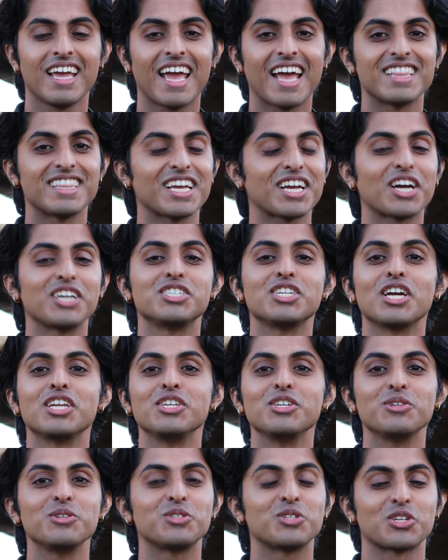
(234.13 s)
and they
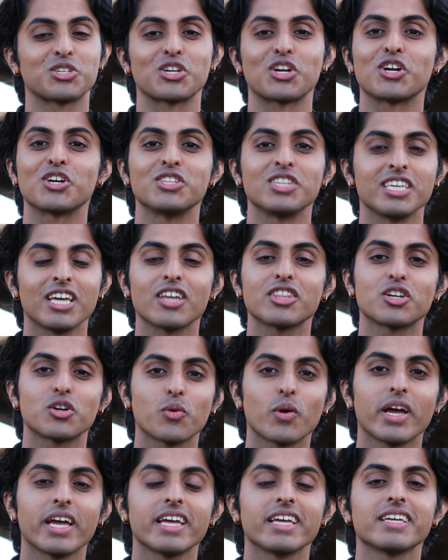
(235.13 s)
continued to turn the other
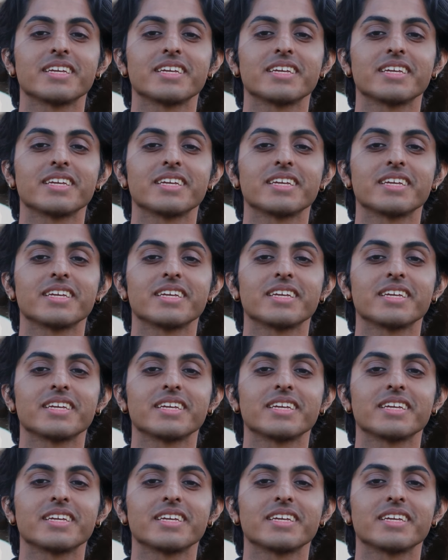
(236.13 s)
way.